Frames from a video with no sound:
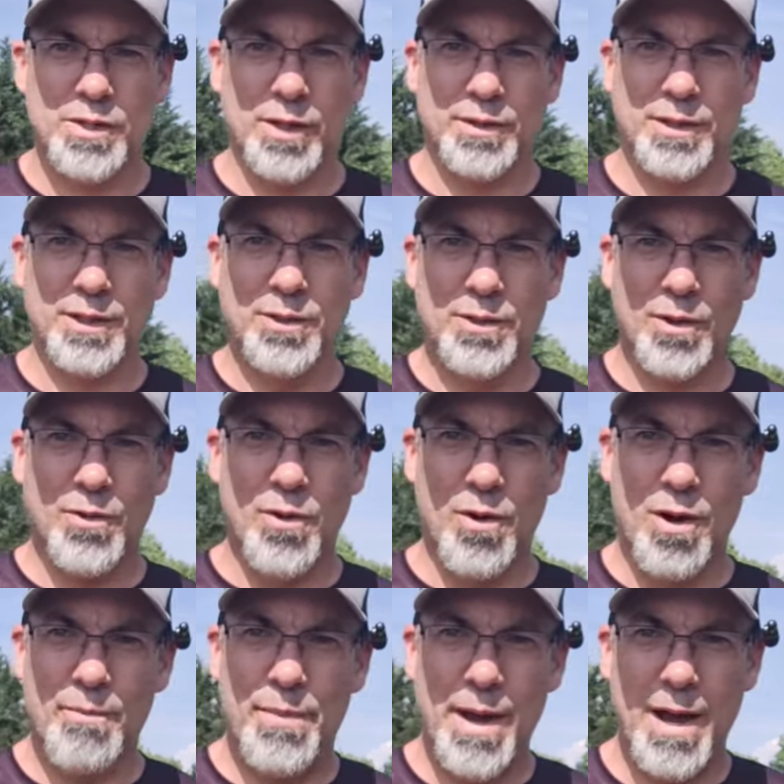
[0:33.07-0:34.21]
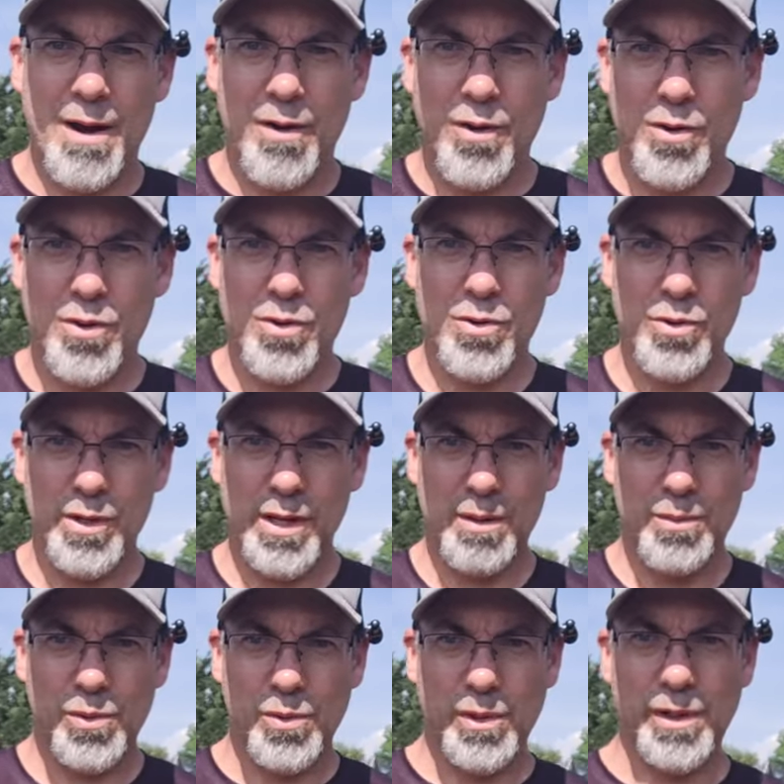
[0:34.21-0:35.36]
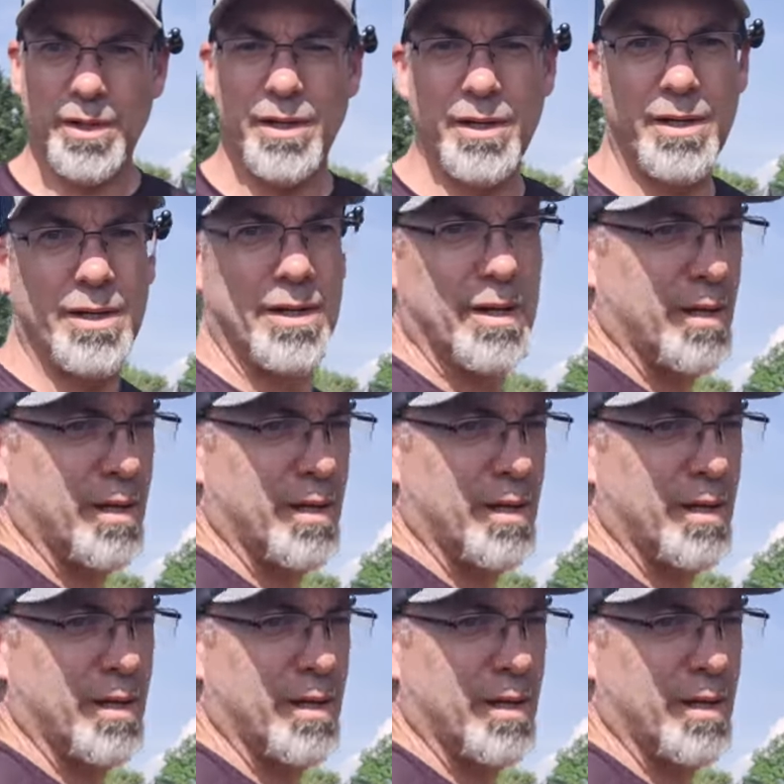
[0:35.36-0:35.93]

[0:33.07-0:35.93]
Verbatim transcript: Salty Unicorn apparel, yeah boy.